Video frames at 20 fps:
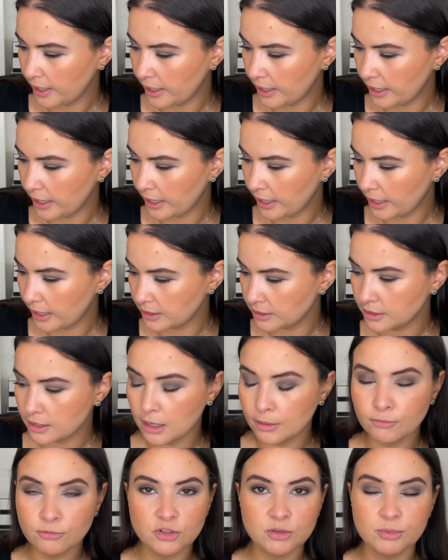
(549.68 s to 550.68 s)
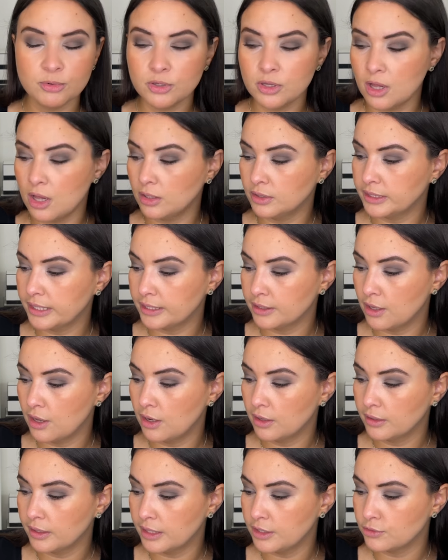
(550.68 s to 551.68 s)
and comfortable all day
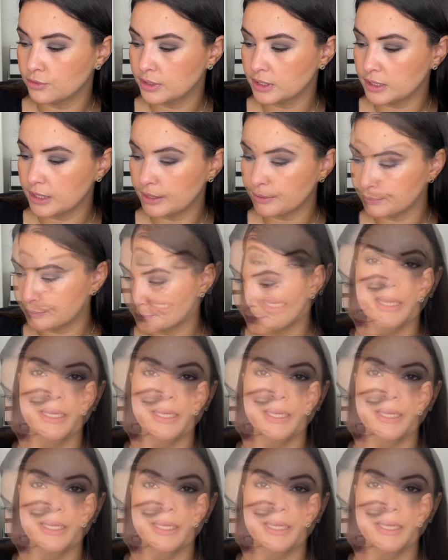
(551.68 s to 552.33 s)
long. Interesting.